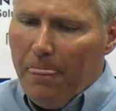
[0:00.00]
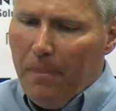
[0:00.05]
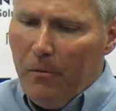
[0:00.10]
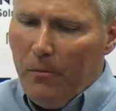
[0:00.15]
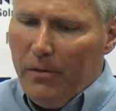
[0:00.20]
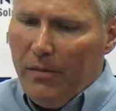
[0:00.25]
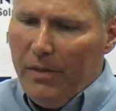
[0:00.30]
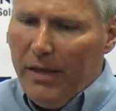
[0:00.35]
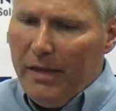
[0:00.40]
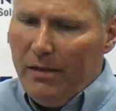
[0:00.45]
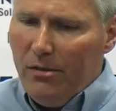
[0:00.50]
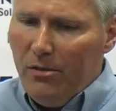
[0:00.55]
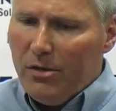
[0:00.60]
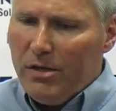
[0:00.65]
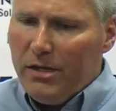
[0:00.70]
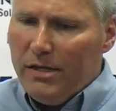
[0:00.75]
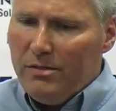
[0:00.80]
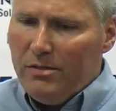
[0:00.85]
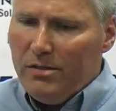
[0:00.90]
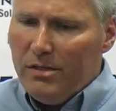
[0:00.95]
when they
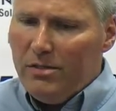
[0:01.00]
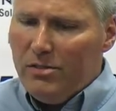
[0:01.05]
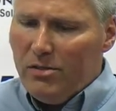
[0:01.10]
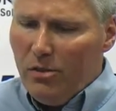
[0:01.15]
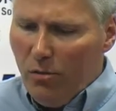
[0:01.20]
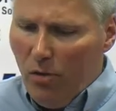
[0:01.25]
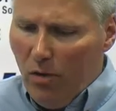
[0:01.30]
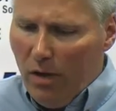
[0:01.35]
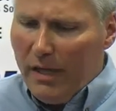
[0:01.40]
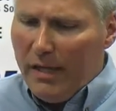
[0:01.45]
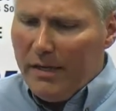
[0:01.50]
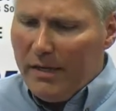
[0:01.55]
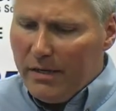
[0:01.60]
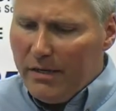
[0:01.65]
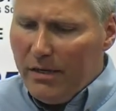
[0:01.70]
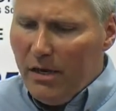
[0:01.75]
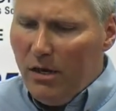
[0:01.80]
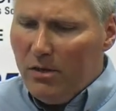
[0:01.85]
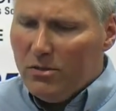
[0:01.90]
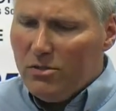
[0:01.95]
look at the total
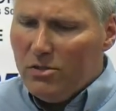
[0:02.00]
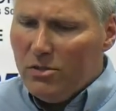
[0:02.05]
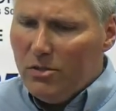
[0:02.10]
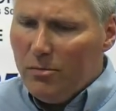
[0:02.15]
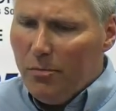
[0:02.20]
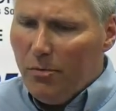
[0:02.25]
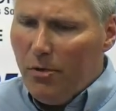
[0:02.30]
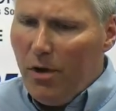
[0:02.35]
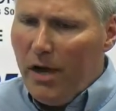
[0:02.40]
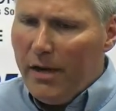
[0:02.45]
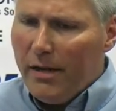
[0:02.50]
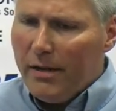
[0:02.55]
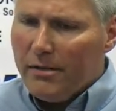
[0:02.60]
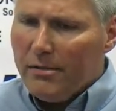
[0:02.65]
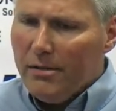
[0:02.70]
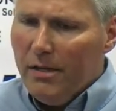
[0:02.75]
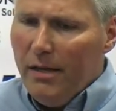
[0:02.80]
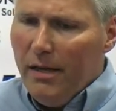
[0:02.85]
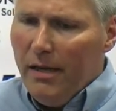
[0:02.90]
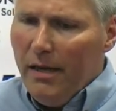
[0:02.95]
landed cost of the product,
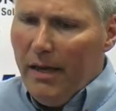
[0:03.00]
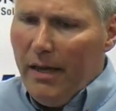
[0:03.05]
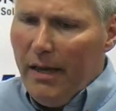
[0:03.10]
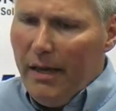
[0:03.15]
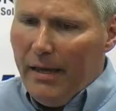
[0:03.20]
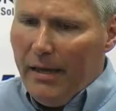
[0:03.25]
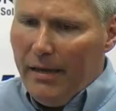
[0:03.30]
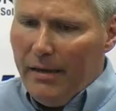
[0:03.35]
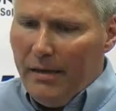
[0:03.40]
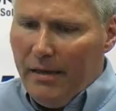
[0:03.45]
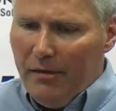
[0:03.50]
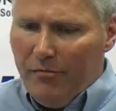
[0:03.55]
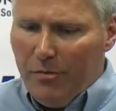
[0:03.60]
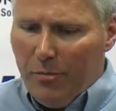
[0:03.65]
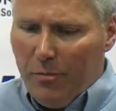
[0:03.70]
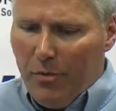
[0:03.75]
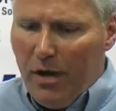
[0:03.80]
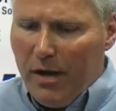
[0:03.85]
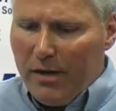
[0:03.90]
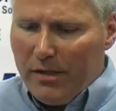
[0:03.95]
and if the
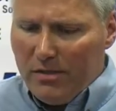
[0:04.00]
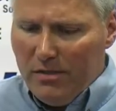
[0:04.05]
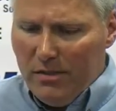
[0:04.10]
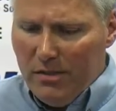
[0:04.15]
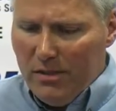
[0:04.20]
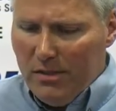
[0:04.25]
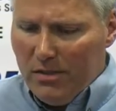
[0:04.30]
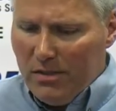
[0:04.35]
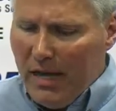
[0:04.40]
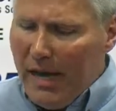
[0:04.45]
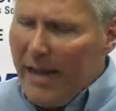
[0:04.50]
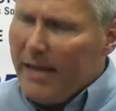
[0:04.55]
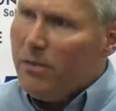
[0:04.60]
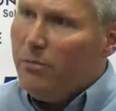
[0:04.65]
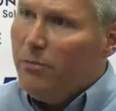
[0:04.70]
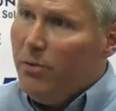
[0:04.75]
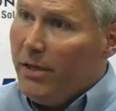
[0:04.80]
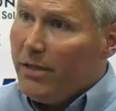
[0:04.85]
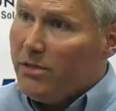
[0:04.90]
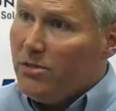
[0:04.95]
product is high
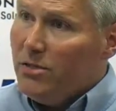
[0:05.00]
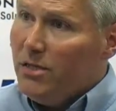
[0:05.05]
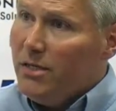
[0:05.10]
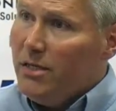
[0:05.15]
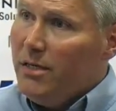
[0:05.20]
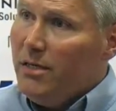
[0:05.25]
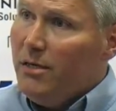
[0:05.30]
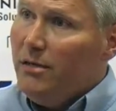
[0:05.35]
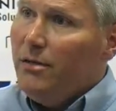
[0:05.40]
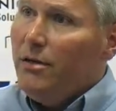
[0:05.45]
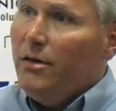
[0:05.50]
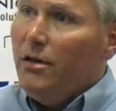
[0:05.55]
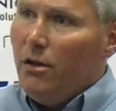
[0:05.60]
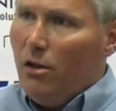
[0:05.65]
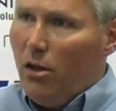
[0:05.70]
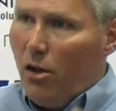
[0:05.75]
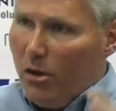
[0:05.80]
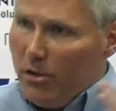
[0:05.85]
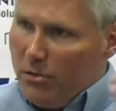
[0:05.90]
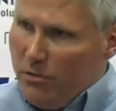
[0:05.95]
complexity,
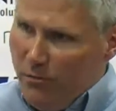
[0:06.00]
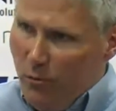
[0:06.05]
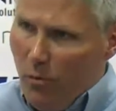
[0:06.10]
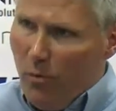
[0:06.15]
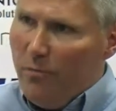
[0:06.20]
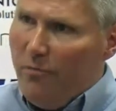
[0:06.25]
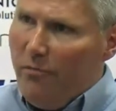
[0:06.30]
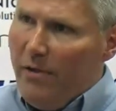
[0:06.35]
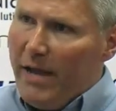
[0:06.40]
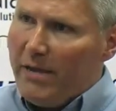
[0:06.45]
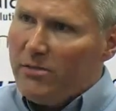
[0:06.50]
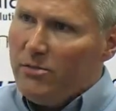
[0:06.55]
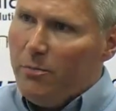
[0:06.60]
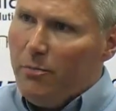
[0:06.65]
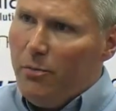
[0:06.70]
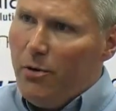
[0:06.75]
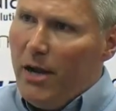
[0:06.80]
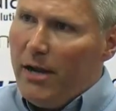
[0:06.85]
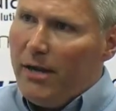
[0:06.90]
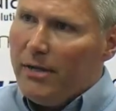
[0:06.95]
large form factor
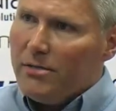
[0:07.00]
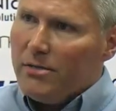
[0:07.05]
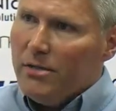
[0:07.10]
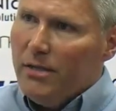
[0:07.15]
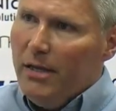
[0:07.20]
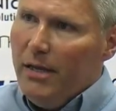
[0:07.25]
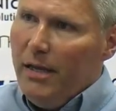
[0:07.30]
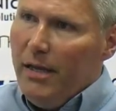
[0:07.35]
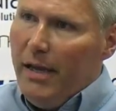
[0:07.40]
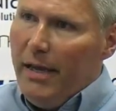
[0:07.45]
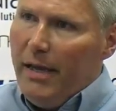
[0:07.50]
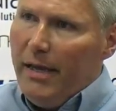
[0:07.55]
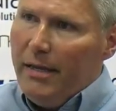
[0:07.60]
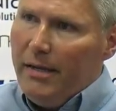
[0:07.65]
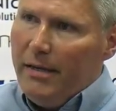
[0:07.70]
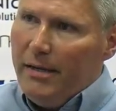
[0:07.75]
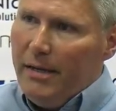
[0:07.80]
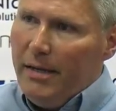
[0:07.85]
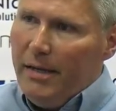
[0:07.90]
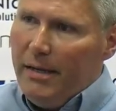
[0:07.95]
product,
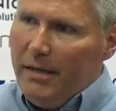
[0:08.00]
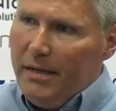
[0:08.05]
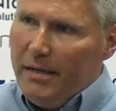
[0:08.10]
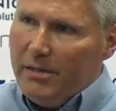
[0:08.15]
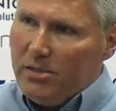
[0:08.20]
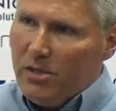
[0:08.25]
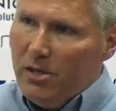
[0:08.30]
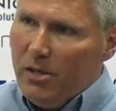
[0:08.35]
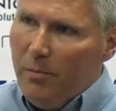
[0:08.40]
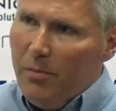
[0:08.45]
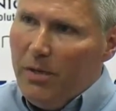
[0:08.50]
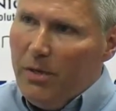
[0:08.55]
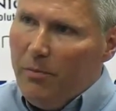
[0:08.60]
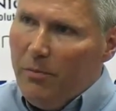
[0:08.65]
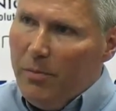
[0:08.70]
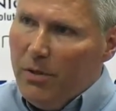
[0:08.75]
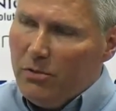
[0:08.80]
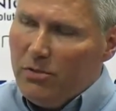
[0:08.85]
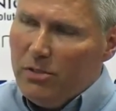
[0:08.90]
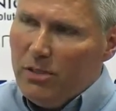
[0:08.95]
and it is going to be
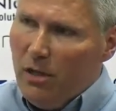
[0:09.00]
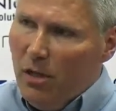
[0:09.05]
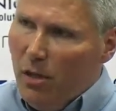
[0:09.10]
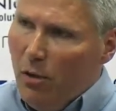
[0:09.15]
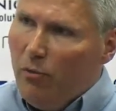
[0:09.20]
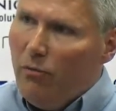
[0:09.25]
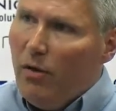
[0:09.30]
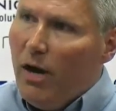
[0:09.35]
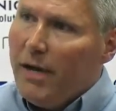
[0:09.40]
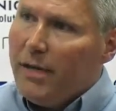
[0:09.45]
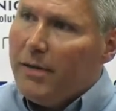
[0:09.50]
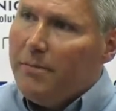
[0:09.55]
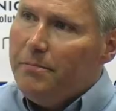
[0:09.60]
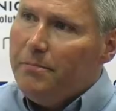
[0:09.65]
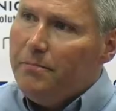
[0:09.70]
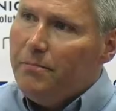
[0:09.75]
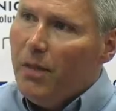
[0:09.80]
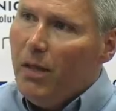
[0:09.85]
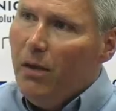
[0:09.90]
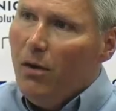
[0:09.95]
built in low volume,
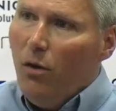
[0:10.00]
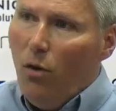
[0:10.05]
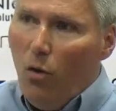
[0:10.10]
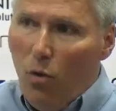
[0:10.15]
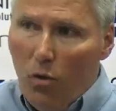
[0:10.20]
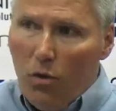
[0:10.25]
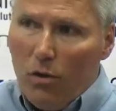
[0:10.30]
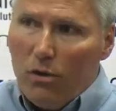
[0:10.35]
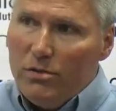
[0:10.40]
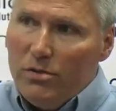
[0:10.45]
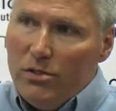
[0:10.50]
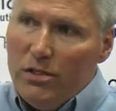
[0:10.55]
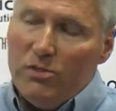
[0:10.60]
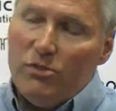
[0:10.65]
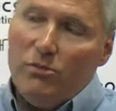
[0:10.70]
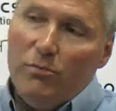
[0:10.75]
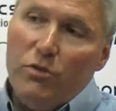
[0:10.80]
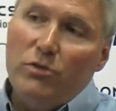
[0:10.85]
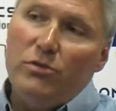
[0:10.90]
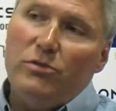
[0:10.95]
or the
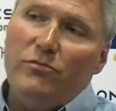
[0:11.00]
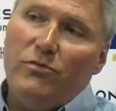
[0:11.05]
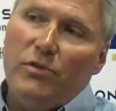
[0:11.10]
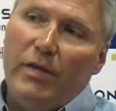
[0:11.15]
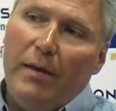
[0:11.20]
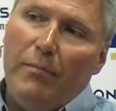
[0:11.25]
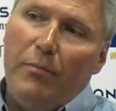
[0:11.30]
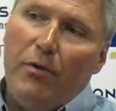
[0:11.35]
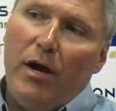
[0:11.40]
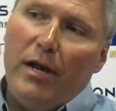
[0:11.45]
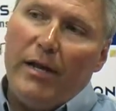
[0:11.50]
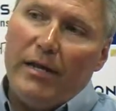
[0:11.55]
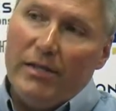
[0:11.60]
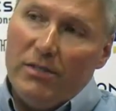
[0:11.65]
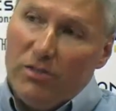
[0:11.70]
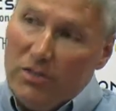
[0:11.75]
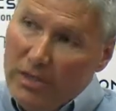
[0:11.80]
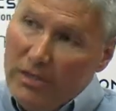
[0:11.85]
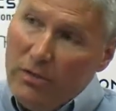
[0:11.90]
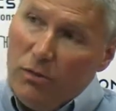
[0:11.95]
distribution for that product
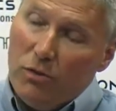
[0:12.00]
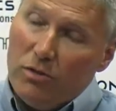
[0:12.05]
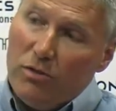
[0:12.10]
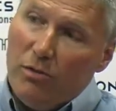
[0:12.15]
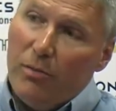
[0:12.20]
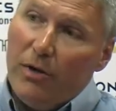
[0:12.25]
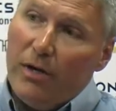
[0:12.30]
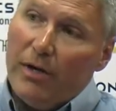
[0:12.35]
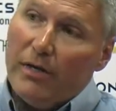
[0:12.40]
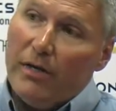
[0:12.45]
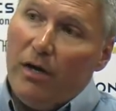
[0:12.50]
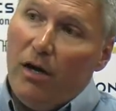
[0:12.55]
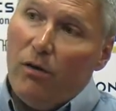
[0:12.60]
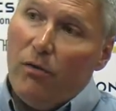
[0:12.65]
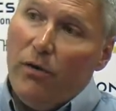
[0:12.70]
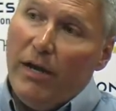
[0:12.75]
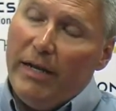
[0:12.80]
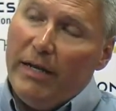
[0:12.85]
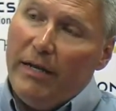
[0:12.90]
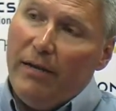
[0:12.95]
is in North America
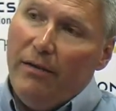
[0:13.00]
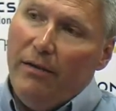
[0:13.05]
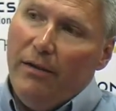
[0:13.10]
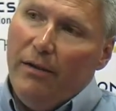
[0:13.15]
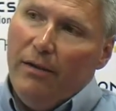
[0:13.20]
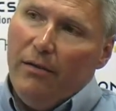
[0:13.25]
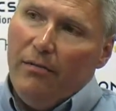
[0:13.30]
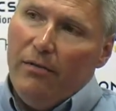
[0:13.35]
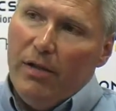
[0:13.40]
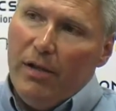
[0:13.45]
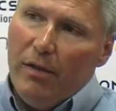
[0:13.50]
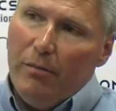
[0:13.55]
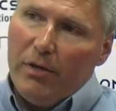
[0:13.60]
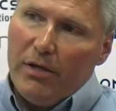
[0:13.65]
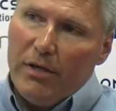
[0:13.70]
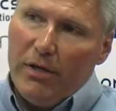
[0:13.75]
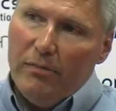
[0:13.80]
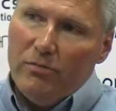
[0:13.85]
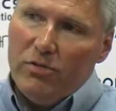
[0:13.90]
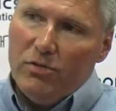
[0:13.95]
already, then it
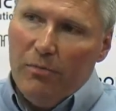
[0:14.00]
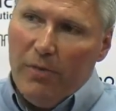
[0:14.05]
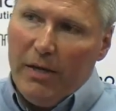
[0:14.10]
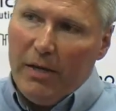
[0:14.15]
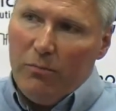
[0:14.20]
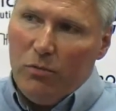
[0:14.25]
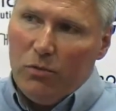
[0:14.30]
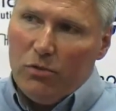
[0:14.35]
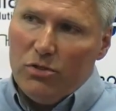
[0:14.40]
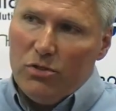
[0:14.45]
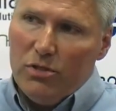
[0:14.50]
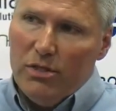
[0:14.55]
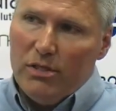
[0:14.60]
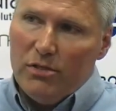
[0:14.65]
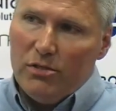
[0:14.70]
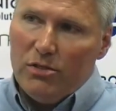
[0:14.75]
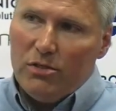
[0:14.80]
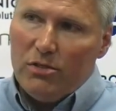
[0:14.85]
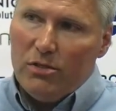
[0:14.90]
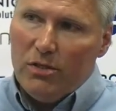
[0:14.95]
becomes to make more
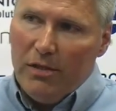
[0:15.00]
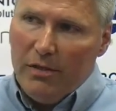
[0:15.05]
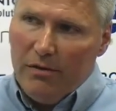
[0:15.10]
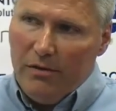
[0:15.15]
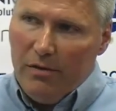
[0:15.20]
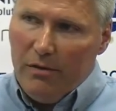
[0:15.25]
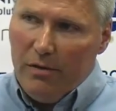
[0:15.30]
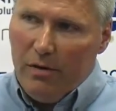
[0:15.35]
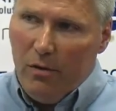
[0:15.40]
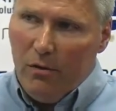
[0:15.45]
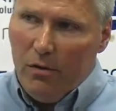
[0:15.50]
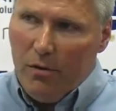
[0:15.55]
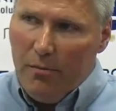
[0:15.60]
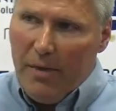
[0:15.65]
sense on the